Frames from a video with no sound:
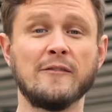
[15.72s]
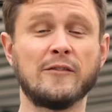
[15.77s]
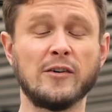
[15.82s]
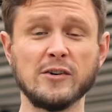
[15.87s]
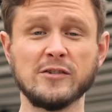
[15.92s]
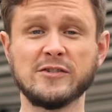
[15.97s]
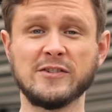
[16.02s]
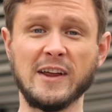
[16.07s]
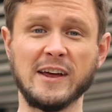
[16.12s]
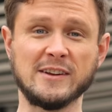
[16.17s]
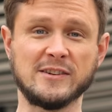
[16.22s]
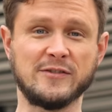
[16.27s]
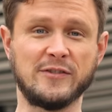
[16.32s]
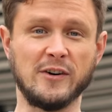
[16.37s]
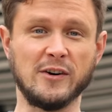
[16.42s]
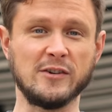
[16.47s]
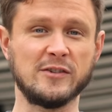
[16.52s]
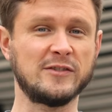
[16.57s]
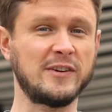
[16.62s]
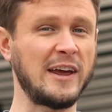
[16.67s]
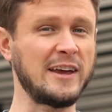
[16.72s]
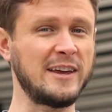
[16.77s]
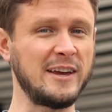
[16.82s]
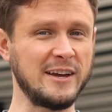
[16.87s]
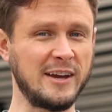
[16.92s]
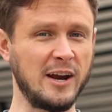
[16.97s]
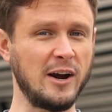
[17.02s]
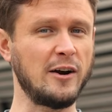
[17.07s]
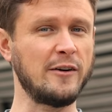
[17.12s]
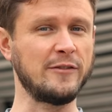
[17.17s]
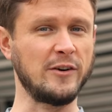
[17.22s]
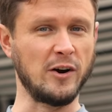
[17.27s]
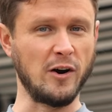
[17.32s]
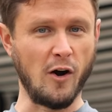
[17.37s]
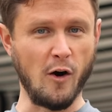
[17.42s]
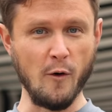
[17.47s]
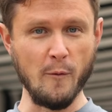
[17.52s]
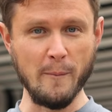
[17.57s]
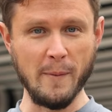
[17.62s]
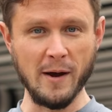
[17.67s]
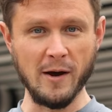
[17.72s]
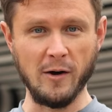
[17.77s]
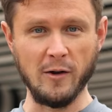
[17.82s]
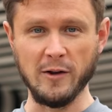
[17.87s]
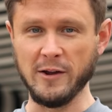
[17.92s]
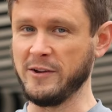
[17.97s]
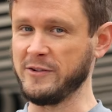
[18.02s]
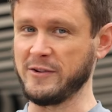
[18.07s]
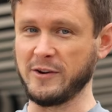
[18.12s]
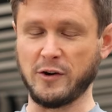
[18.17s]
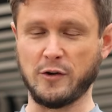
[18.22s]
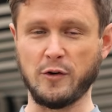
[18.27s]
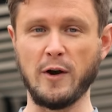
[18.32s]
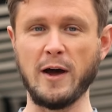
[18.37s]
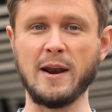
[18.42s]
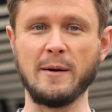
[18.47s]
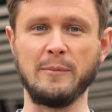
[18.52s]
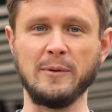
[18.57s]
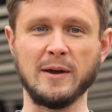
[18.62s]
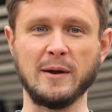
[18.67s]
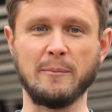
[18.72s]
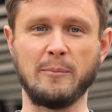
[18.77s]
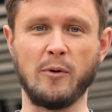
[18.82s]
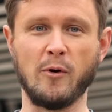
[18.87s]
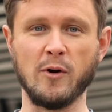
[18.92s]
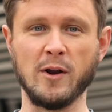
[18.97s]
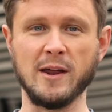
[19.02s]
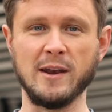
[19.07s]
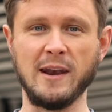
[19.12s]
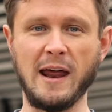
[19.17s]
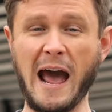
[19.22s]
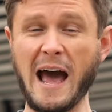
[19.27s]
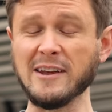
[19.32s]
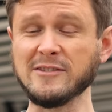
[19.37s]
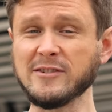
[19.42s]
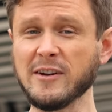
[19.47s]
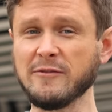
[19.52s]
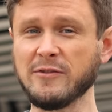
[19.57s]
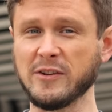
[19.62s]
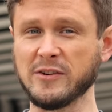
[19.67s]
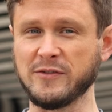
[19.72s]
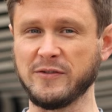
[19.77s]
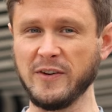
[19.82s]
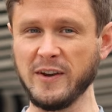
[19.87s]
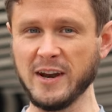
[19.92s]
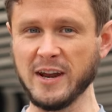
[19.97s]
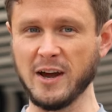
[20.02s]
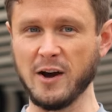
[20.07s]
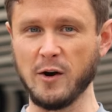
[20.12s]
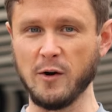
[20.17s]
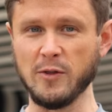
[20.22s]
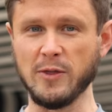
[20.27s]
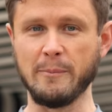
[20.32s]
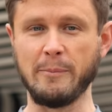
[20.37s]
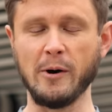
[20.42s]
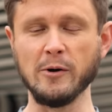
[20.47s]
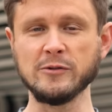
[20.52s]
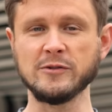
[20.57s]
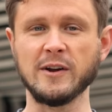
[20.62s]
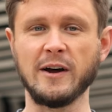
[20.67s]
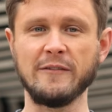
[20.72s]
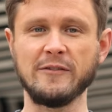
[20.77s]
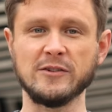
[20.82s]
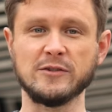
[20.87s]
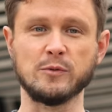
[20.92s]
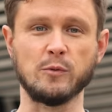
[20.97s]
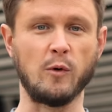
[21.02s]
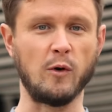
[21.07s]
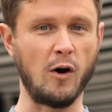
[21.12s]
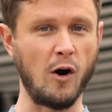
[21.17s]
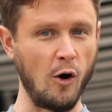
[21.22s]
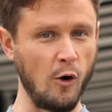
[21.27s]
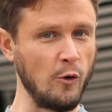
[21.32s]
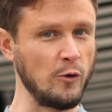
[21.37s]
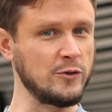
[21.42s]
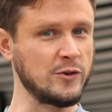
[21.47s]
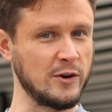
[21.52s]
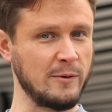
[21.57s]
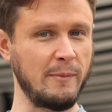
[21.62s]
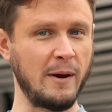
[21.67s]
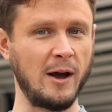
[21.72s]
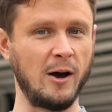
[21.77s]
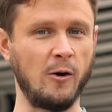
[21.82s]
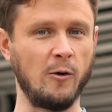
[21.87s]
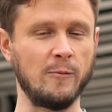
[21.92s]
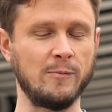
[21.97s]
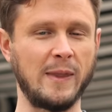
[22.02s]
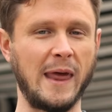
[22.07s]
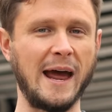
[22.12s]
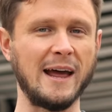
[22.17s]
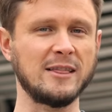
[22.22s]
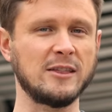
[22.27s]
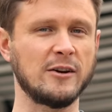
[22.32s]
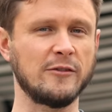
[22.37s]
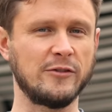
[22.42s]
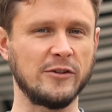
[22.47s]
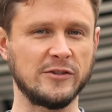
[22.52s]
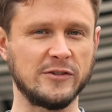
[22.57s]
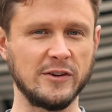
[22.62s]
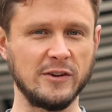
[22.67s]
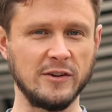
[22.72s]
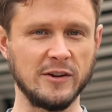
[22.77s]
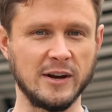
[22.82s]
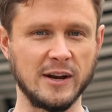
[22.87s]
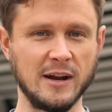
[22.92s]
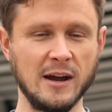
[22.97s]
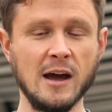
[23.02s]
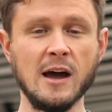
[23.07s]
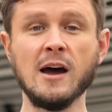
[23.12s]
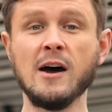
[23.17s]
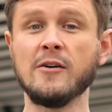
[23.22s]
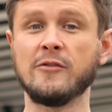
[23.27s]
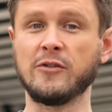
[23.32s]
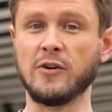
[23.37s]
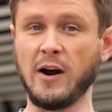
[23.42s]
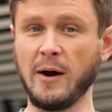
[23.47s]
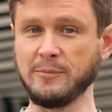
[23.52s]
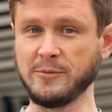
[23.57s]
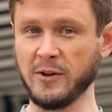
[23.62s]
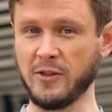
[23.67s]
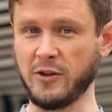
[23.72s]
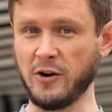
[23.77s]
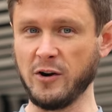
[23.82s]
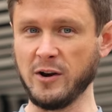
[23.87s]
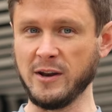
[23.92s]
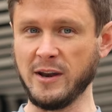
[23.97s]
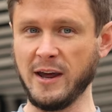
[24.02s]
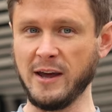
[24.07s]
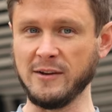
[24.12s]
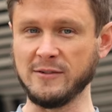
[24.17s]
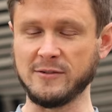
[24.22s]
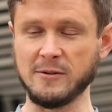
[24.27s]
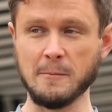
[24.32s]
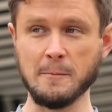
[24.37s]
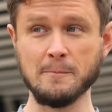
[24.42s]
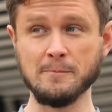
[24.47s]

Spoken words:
First things first, taking care of your home mail is incredibly important. As of this video, the post office will hold your mail at their facility for up to 30 days.